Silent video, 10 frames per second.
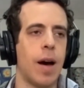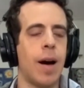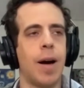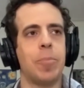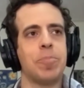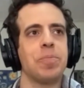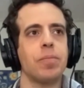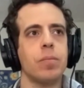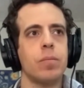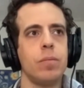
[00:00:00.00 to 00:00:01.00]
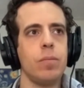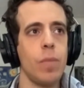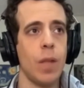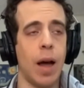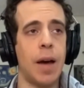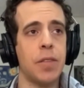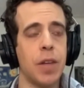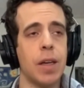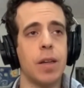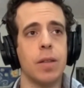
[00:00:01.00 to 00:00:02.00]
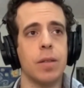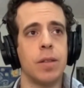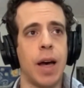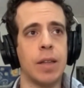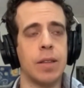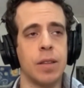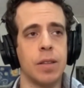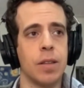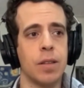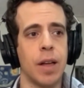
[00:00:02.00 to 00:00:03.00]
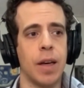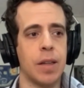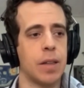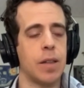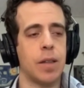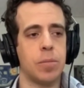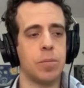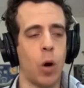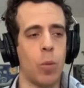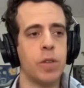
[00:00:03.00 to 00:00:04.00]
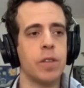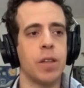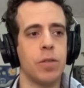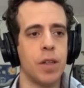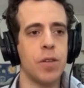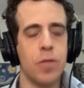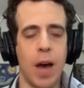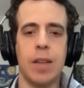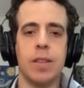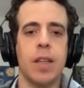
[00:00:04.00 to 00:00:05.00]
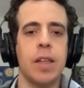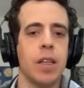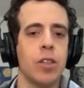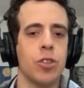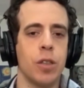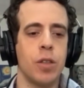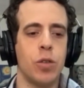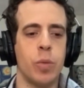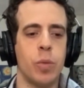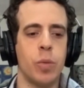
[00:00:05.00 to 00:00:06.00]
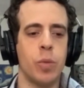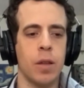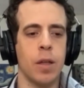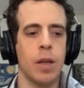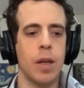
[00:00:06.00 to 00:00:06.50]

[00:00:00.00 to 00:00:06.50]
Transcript: I think that this is like obviously a very fascinating journey to be on,